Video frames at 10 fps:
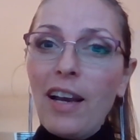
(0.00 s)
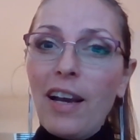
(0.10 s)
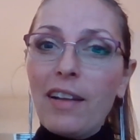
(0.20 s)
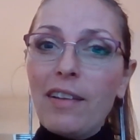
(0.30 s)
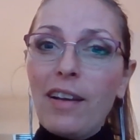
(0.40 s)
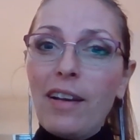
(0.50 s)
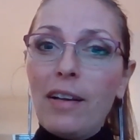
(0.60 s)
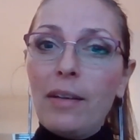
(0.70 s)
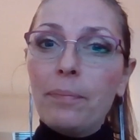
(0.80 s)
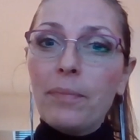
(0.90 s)
And
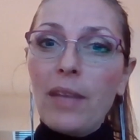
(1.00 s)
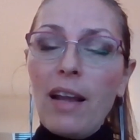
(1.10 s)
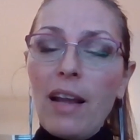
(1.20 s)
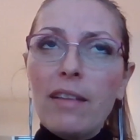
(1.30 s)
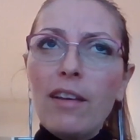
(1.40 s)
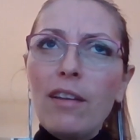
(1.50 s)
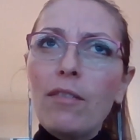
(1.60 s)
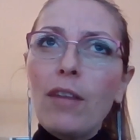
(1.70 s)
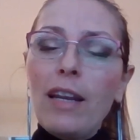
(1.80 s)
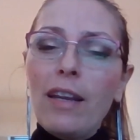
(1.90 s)
I
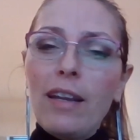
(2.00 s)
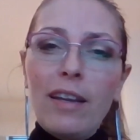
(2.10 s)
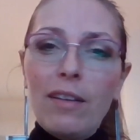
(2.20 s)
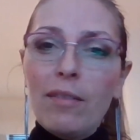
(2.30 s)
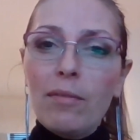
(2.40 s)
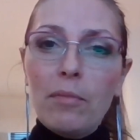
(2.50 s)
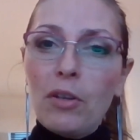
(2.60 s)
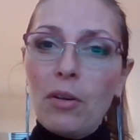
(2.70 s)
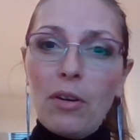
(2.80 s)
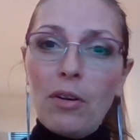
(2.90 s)
didn't really,
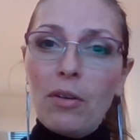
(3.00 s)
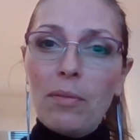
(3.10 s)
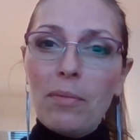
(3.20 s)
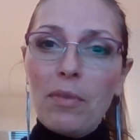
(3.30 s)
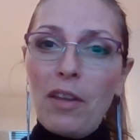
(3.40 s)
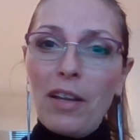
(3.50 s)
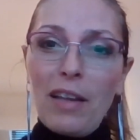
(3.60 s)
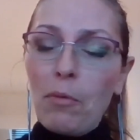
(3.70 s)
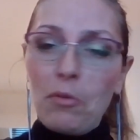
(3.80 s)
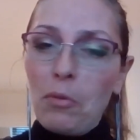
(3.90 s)
think
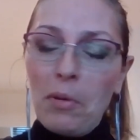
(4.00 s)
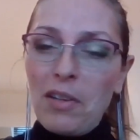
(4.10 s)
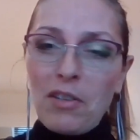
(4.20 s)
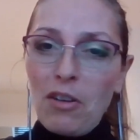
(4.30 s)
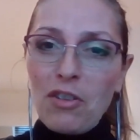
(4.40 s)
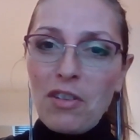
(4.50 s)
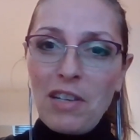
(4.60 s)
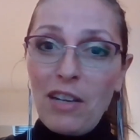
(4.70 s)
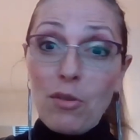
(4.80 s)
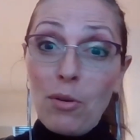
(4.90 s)
they were doing this
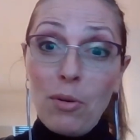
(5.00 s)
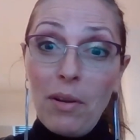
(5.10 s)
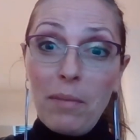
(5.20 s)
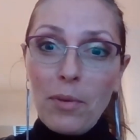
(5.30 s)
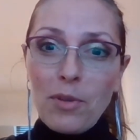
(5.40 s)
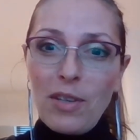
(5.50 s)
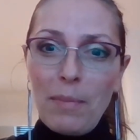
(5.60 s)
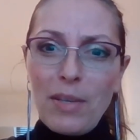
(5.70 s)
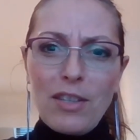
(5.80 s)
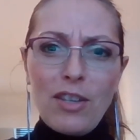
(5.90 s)
consciously at all. And most of the
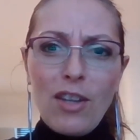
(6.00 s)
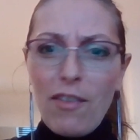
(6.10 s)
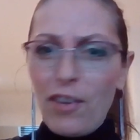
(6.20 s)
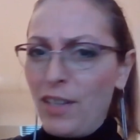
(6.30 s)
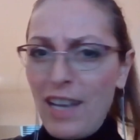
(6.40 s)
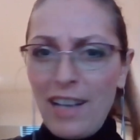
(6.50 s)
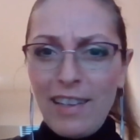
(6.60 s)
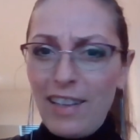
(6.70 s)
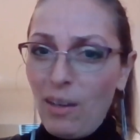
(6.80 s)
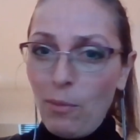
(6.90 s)
time it's never
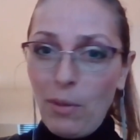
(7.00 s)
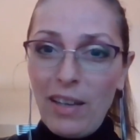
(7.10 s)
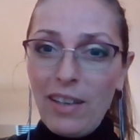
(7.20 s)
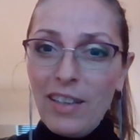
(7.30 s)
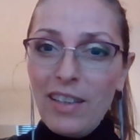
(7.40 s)
intended that way.